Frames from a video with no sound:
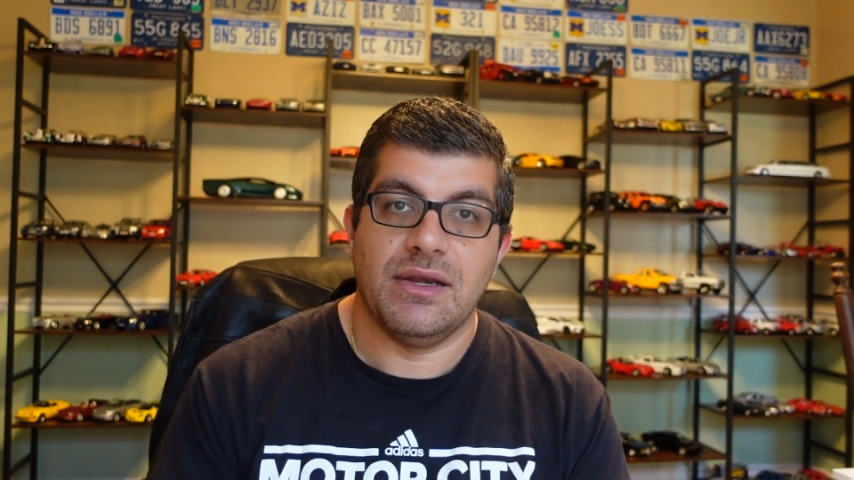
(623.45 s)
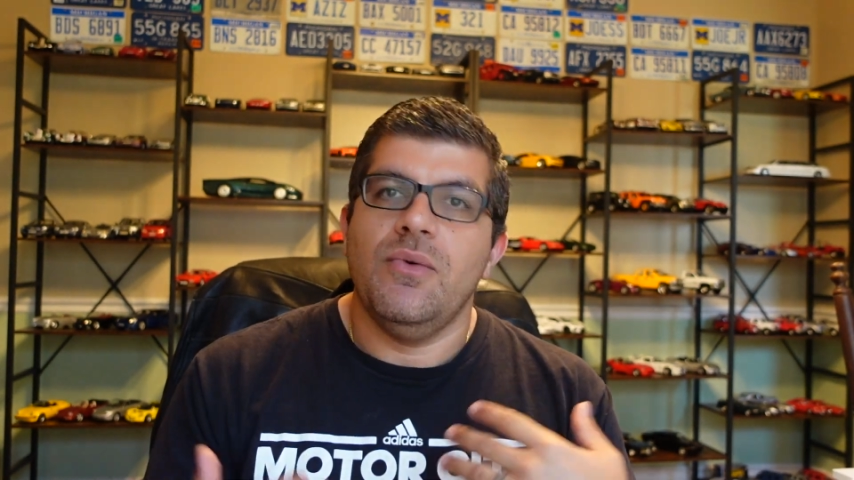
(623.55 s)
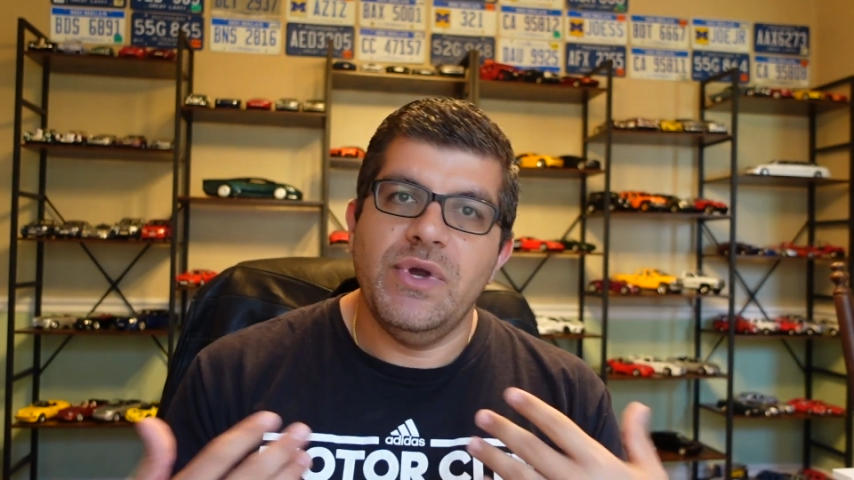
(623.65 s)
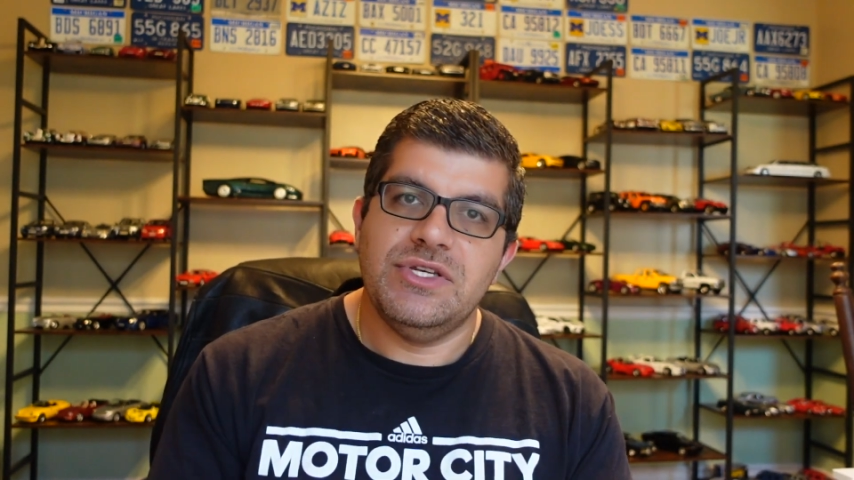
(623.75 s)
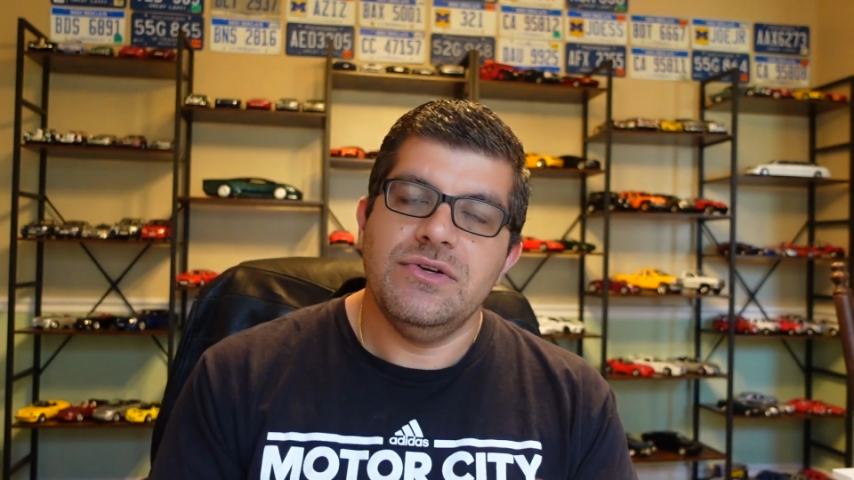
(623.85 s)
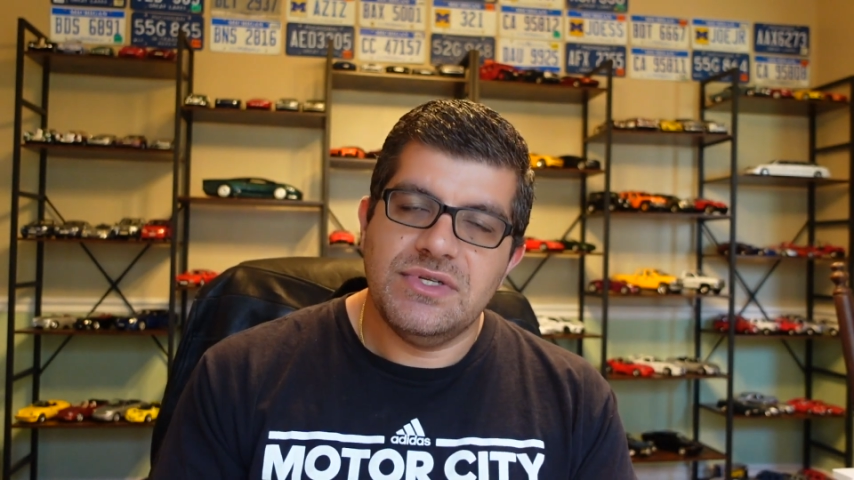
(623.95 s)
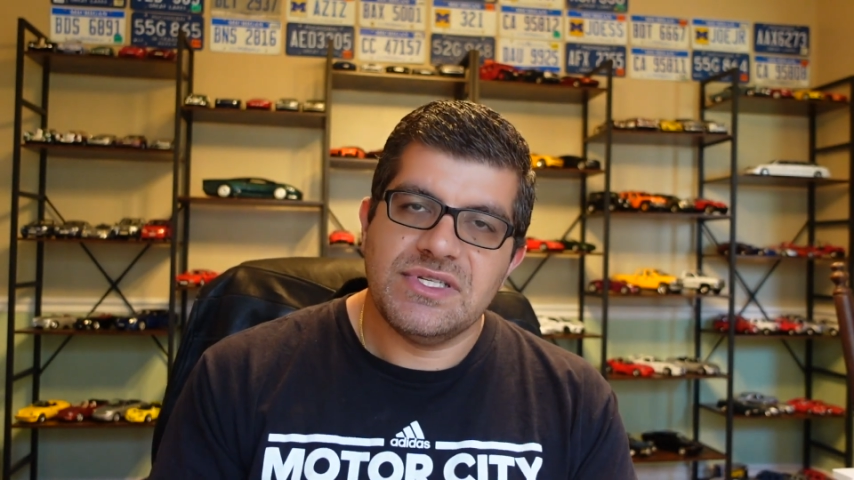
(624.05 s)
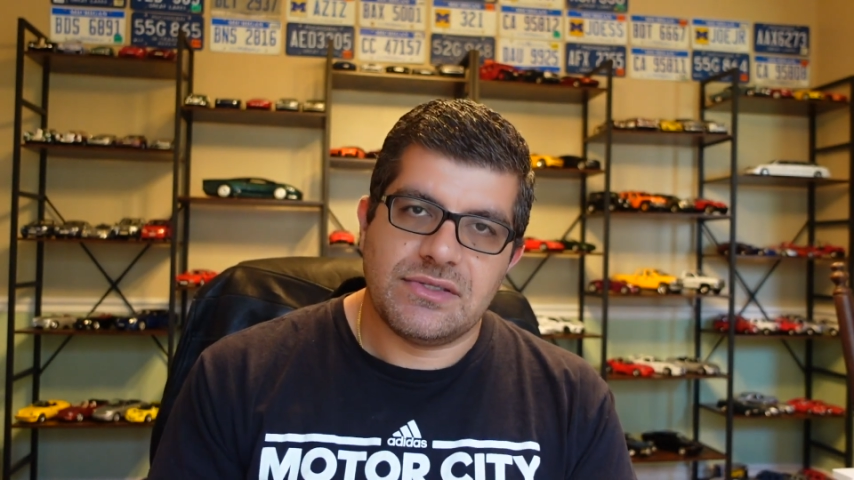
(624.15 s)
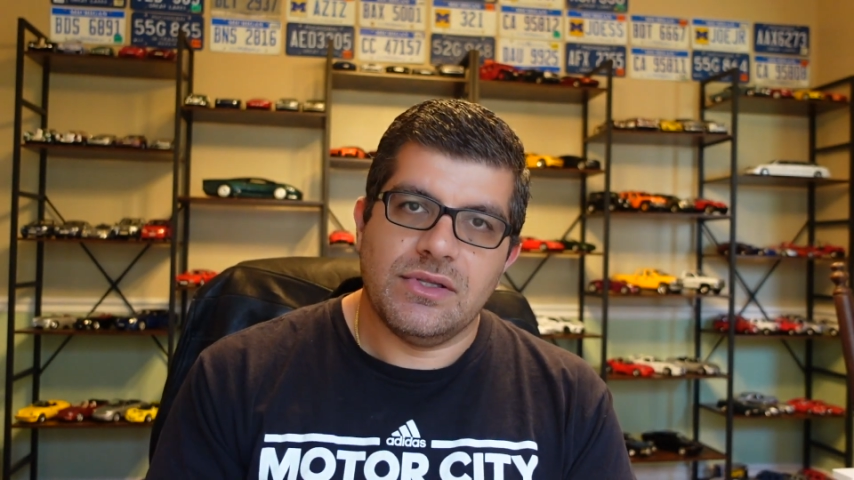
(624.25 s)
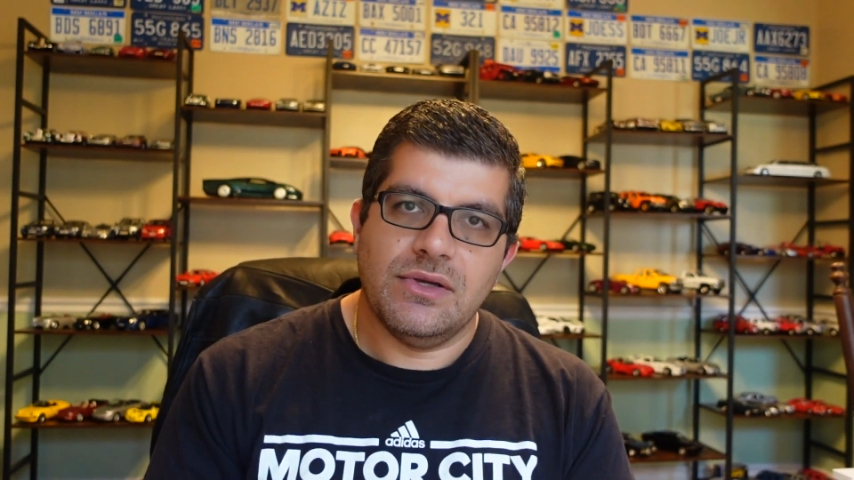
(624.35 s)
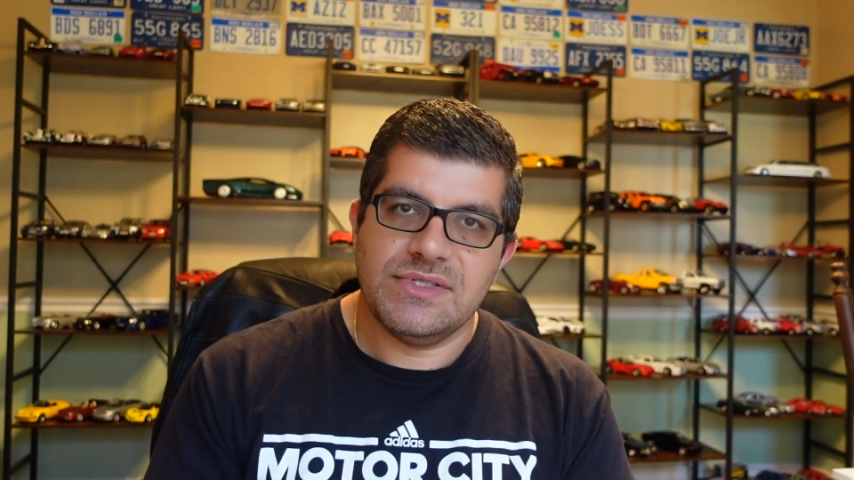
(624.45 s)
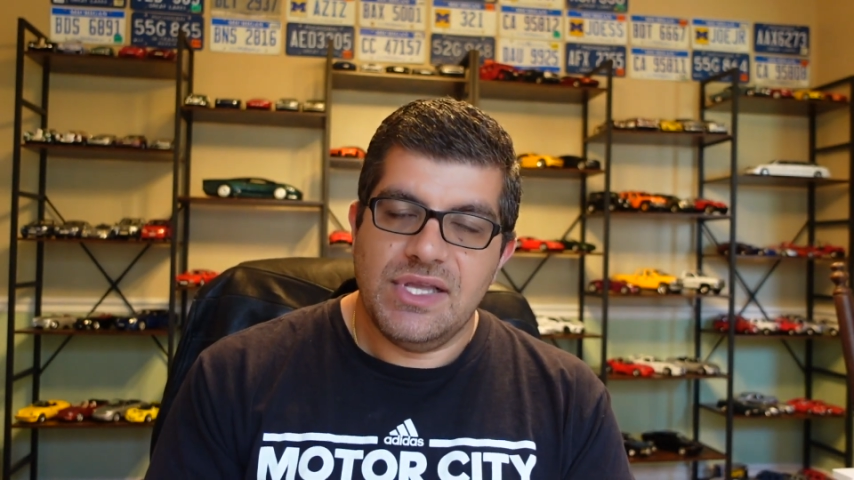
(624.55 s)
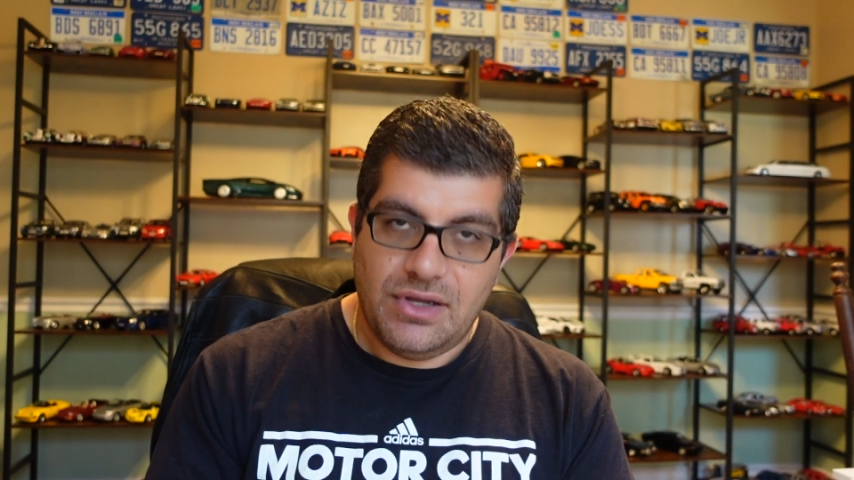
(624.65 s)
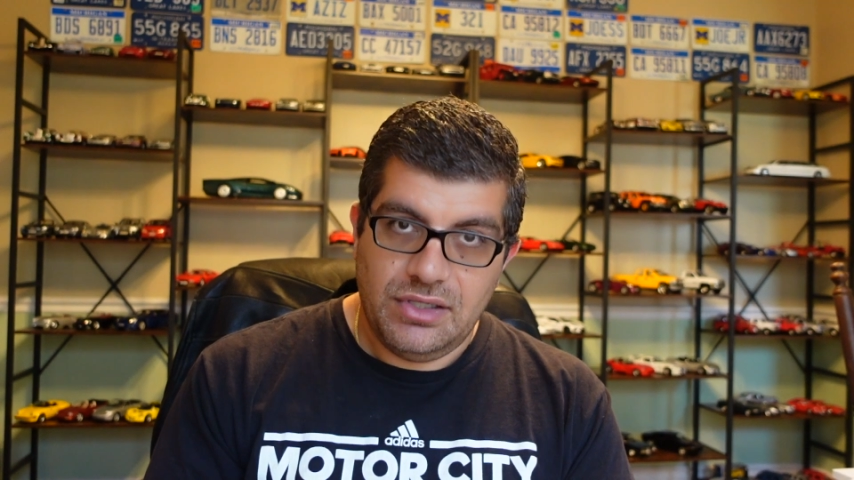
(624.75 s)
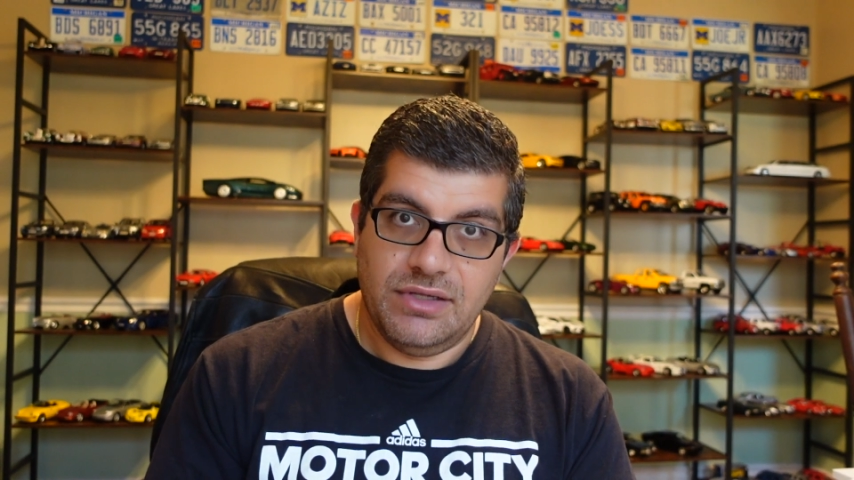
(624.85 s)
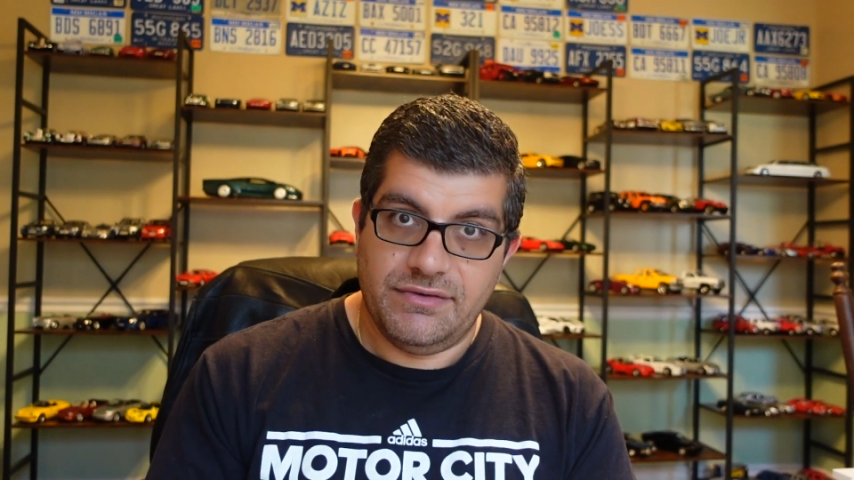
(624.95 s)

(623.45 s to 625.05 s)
We do disclose that all